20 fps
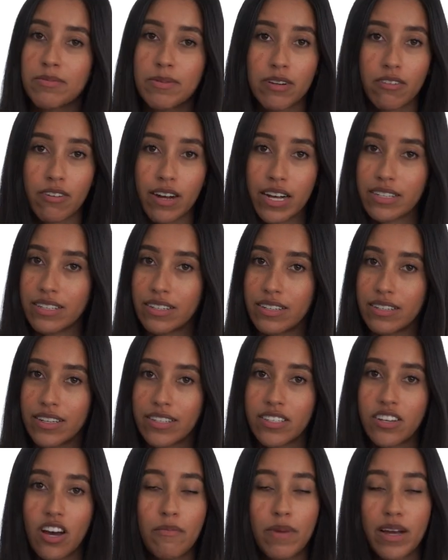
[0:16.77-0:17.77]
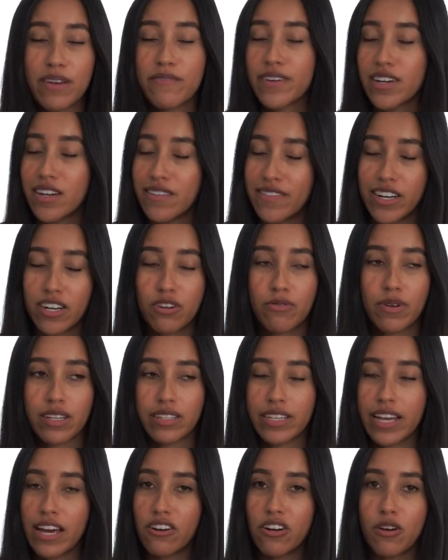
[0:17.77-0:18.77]
been crazy. It's gone by very, very
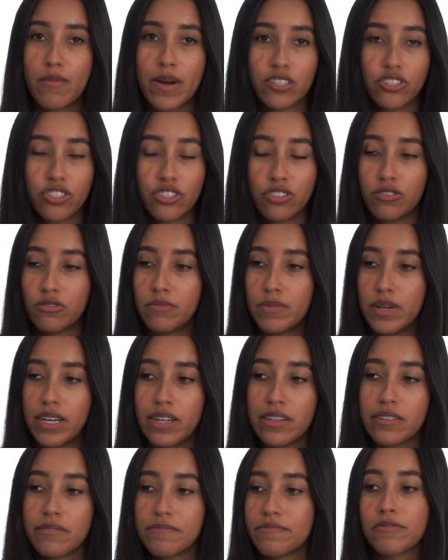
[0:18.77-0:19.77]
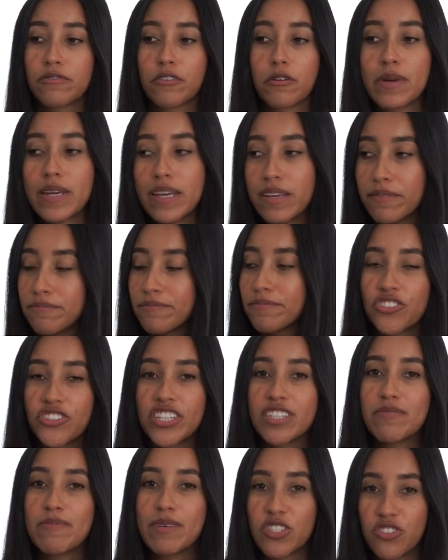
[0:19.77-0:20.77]
quickly. I don't know about you, but for me,
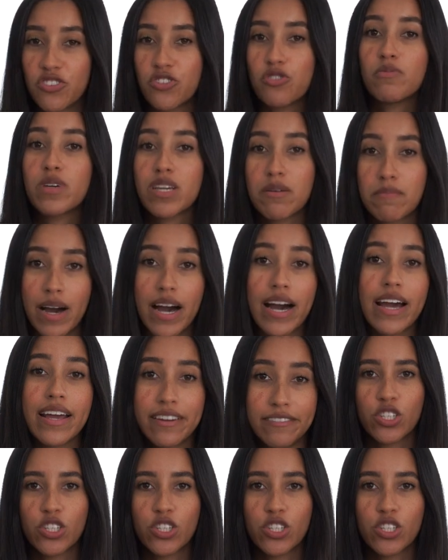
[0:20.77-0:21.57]
she's been zooming by.